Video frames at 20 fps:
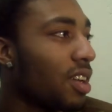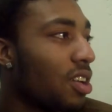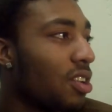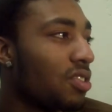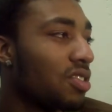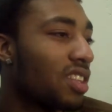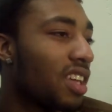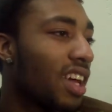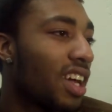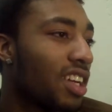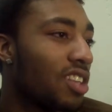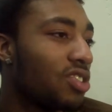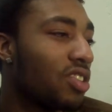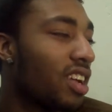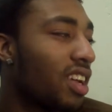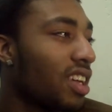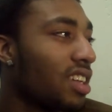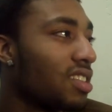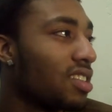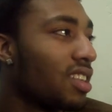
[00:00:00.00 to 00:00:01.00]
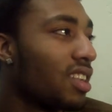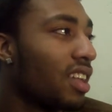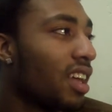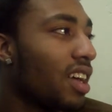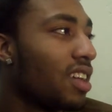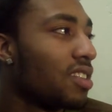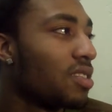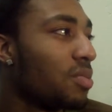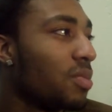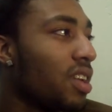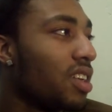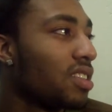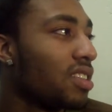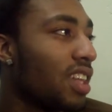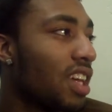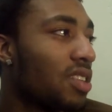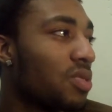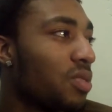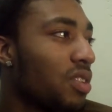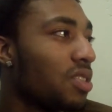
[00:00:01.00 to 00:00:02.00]
Coach said try to get to the lane as much,
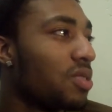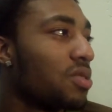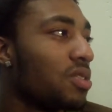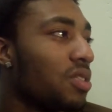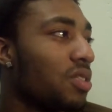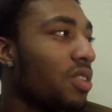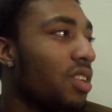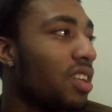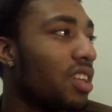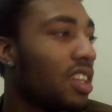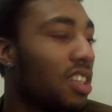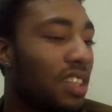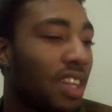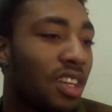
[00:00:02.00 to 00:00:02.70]
and that's what he was doing.